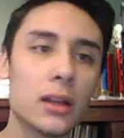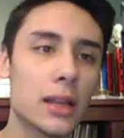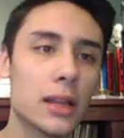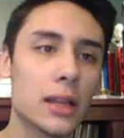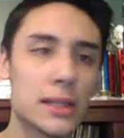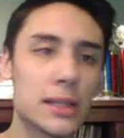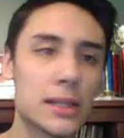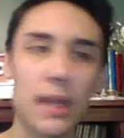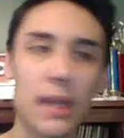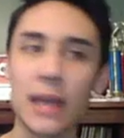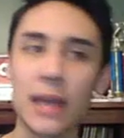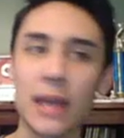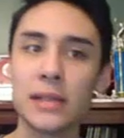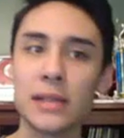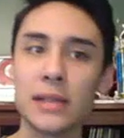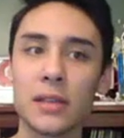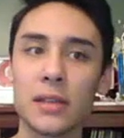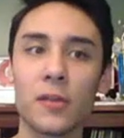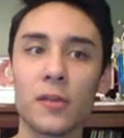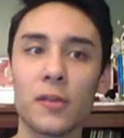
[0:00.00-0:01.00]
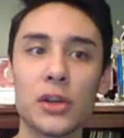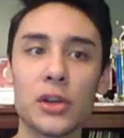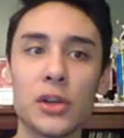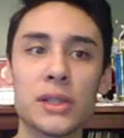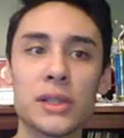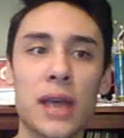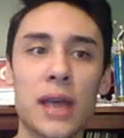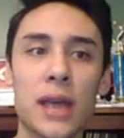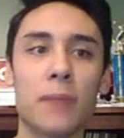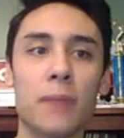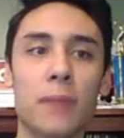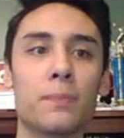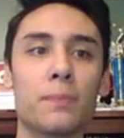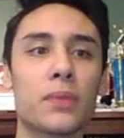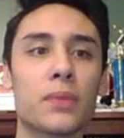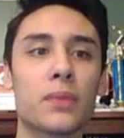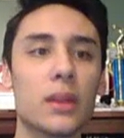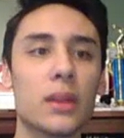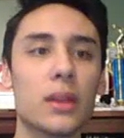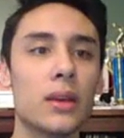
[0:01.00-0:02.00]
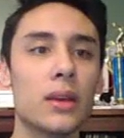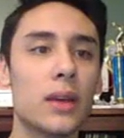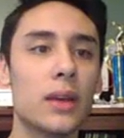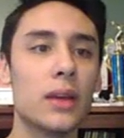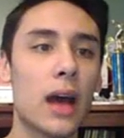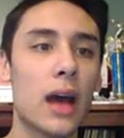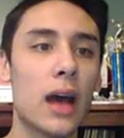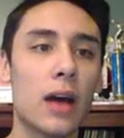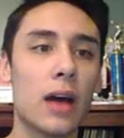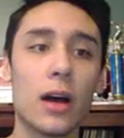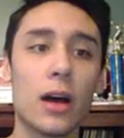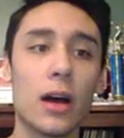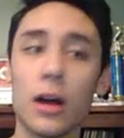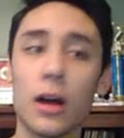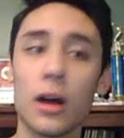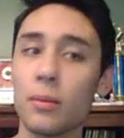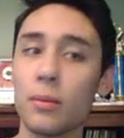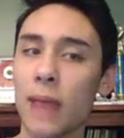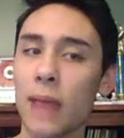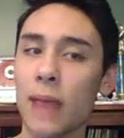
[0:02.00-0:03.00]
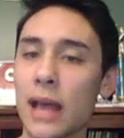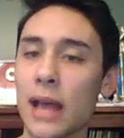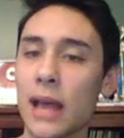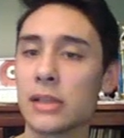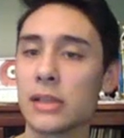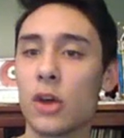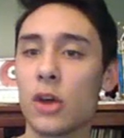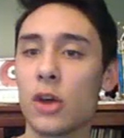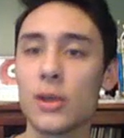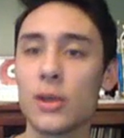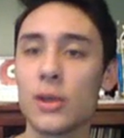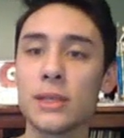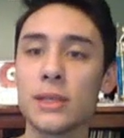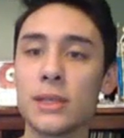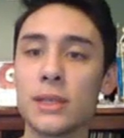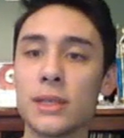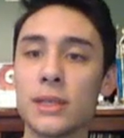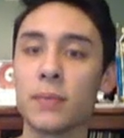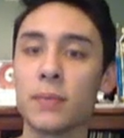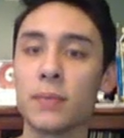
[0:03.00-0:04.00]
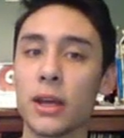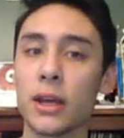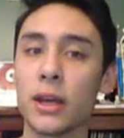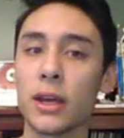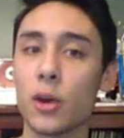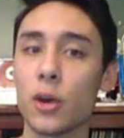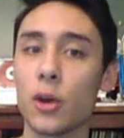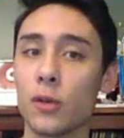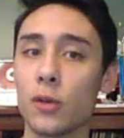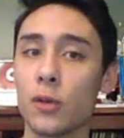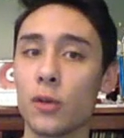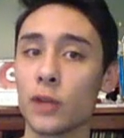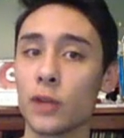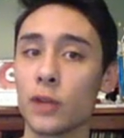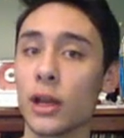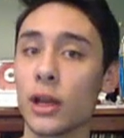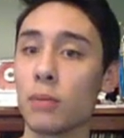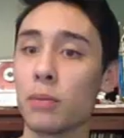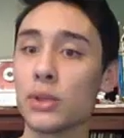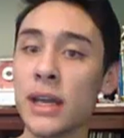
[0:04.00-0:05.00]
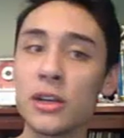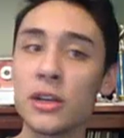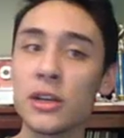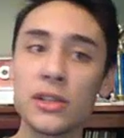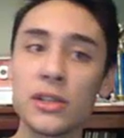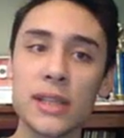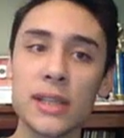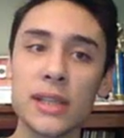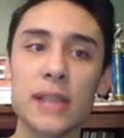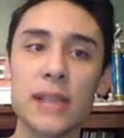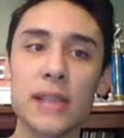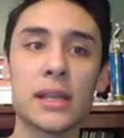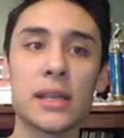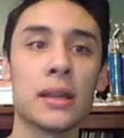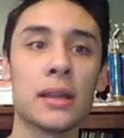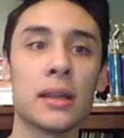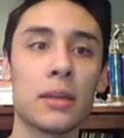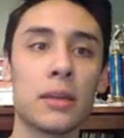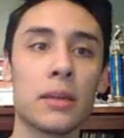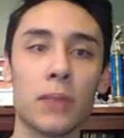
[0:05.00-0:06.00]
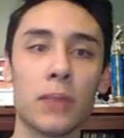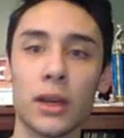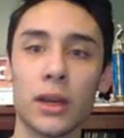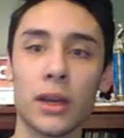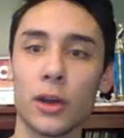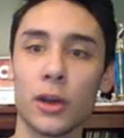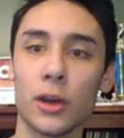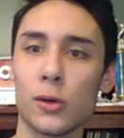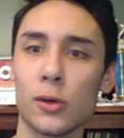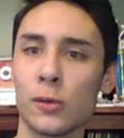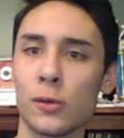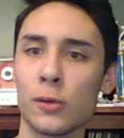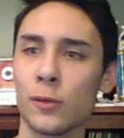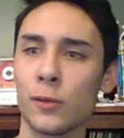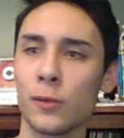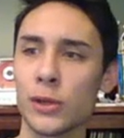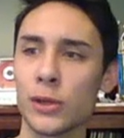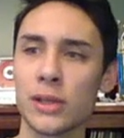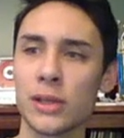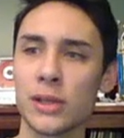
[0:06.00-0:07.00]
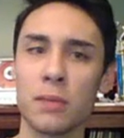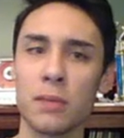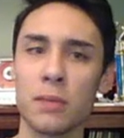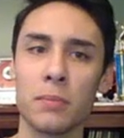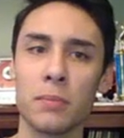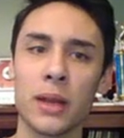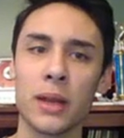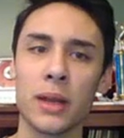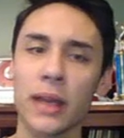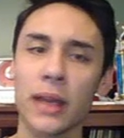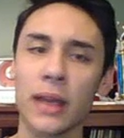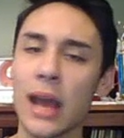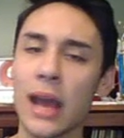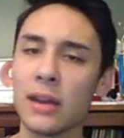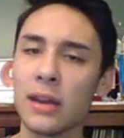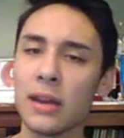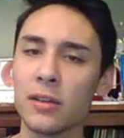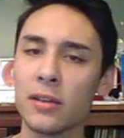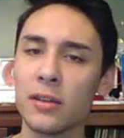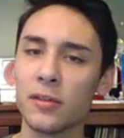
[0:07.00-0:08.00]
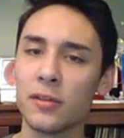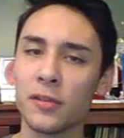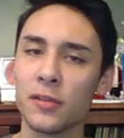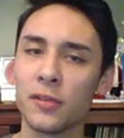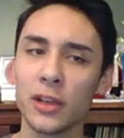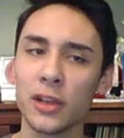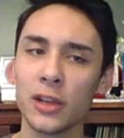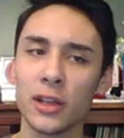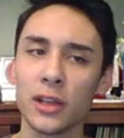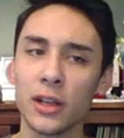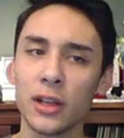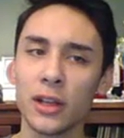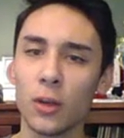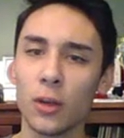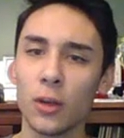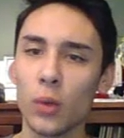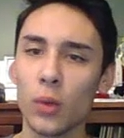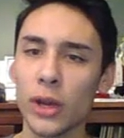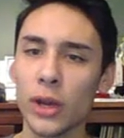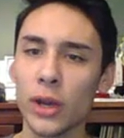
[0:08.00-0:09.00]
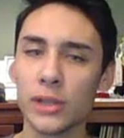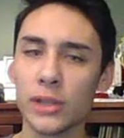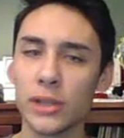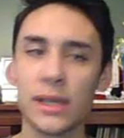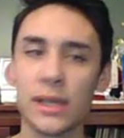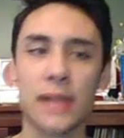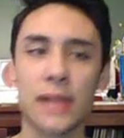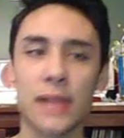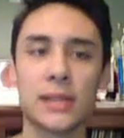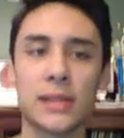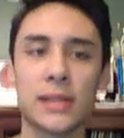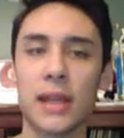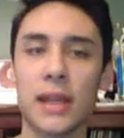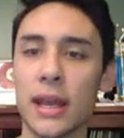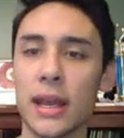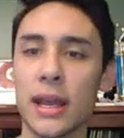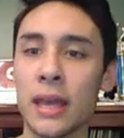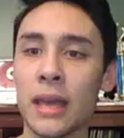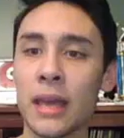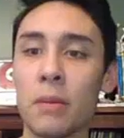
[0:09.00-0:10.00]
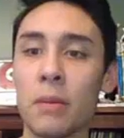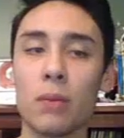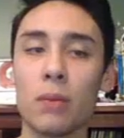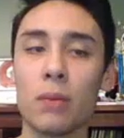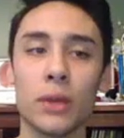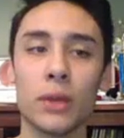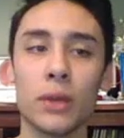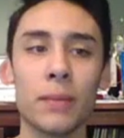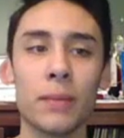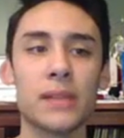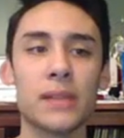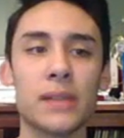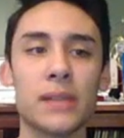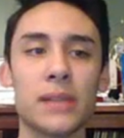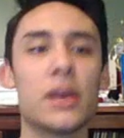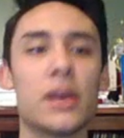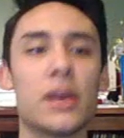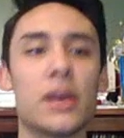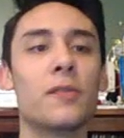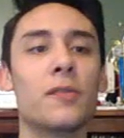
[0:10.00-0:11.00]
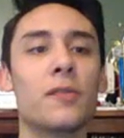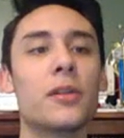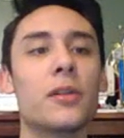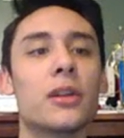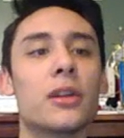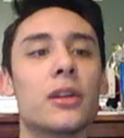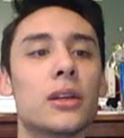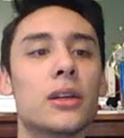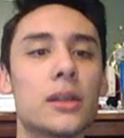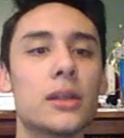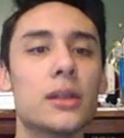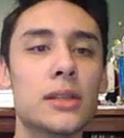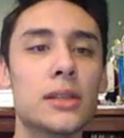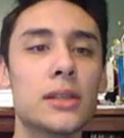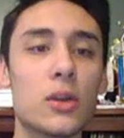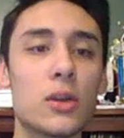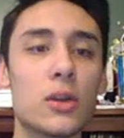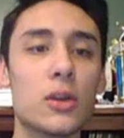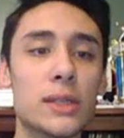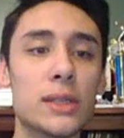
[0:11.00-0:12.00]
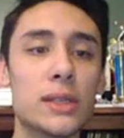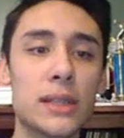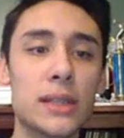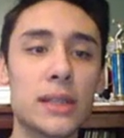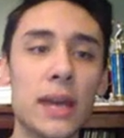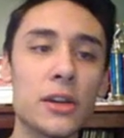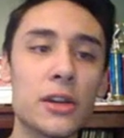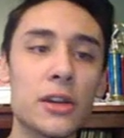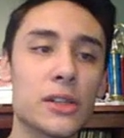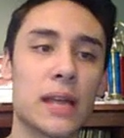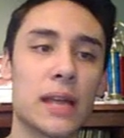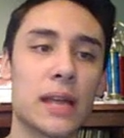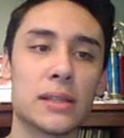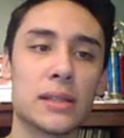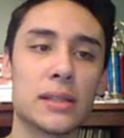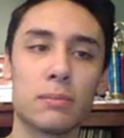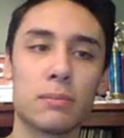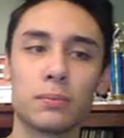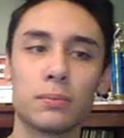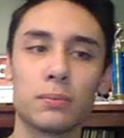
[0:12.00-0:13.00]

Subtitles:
let's get into the first set. As always, I'm going to go over a couple standard sets, and then I'm going to go for some kind of weird sets that I came up with myself. So standard sets.